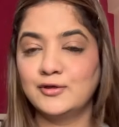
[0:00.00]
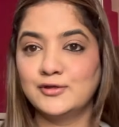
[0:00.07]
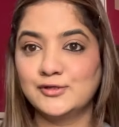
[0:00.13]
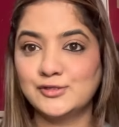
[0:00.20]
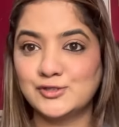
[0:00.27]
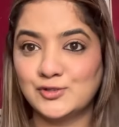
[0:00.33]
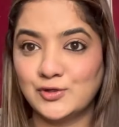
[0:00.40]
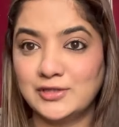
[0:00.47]

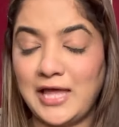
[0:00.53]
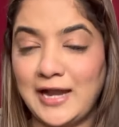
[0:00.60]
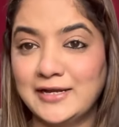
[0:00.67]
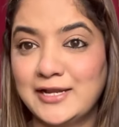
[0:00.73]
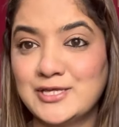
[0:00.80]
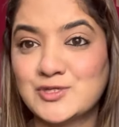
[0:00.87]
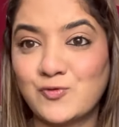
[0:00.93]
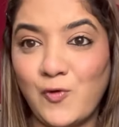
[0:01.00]
So
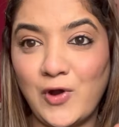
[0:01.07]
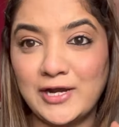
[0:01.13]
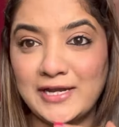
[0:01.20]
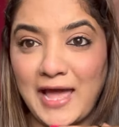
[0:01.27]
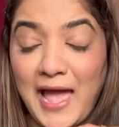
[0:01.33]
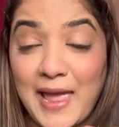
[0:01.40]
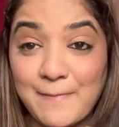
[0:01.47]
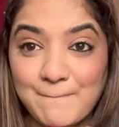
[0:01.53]
that is
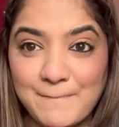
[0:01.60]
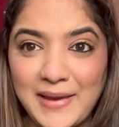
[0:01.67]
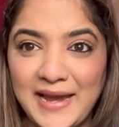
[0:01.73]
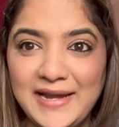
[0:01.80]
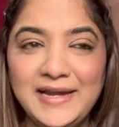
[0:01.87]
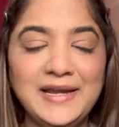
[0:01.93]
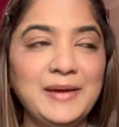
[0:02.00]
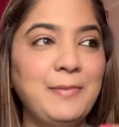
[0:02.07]
what I
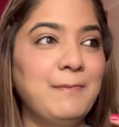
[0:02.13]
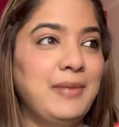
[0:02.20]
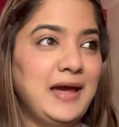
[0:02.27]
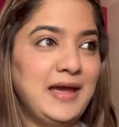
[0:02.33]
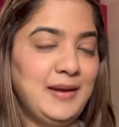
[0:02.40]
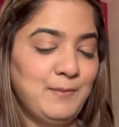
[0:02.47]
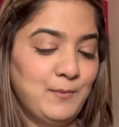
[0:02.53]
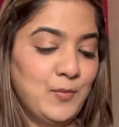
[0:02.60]
meant
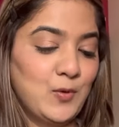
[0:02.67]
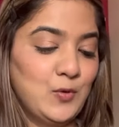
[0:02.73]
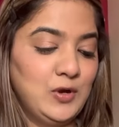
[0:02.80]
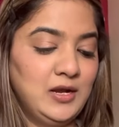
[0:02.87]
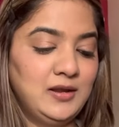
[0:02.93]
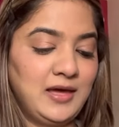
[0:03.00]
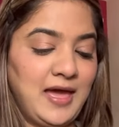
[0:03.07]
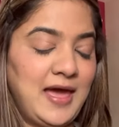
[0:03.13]
by
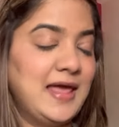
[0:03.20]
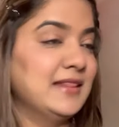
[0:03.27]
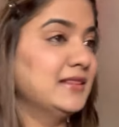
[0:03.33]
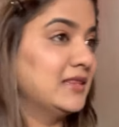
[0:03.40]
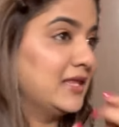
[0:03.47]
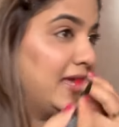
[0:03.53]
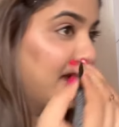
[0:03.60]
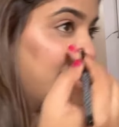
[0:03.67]
bold
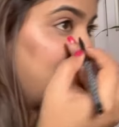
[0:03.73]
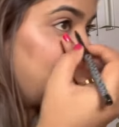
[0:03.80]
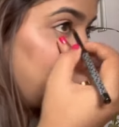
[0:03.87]
and thick